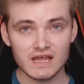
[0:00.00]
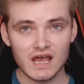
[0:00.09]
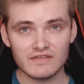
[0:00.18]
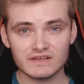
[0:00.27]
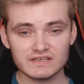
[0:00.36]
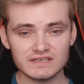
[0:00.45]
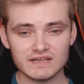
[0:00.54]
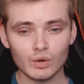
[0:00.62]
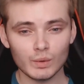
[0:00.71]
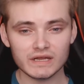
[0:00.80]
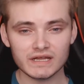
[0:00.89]
I think nearly
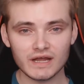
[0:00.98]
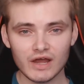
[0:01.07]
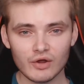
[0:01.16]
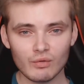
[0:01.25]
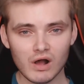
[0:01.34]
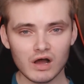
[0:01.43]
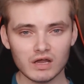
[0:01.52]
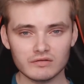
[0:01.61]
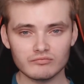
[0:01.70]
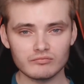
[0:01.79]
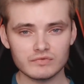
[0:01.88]
a week ago,
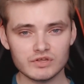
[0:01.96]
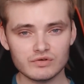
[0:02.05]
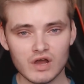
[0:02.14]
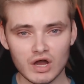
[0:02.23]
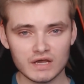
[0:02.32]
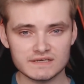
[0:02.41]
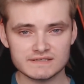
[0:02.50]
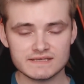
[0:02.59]
on you guys,